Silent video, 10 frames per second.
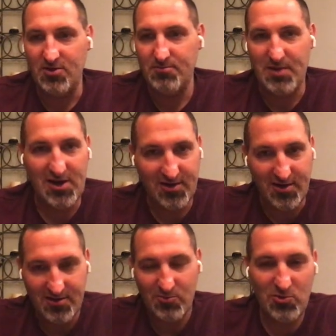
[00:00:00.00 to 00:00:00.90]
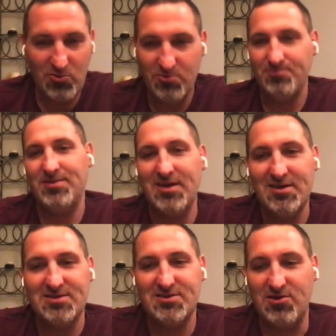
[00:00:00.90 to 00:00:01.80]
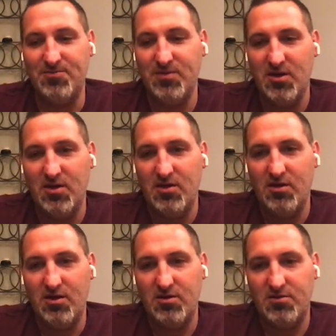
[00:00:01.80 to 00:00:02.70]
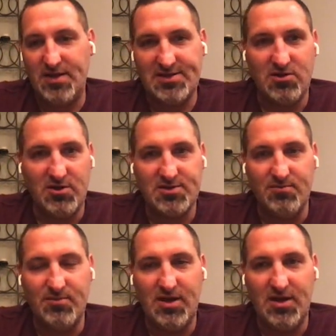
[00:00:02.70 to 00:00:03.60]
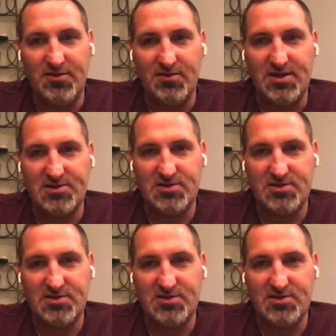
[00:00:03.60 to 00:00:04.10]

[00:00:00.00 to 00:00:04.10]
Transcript: America. Woohoo. So that's awesome. And I think that's